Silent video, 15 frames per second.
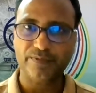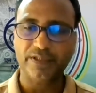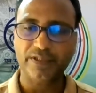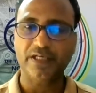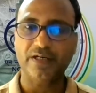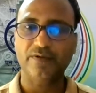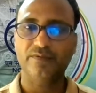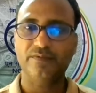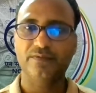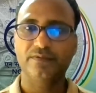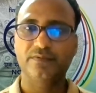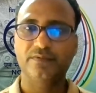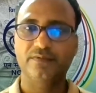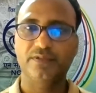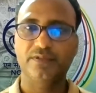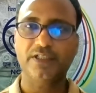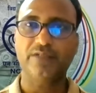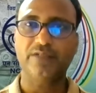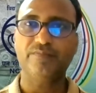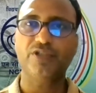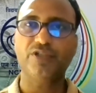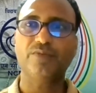background
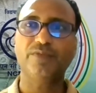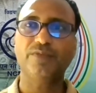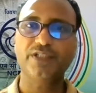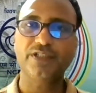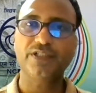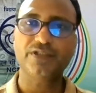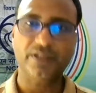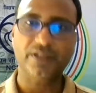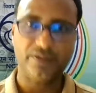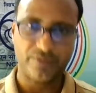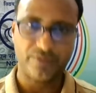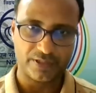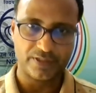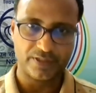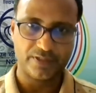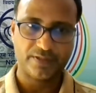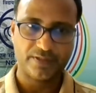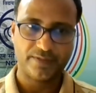can become a teacher educator.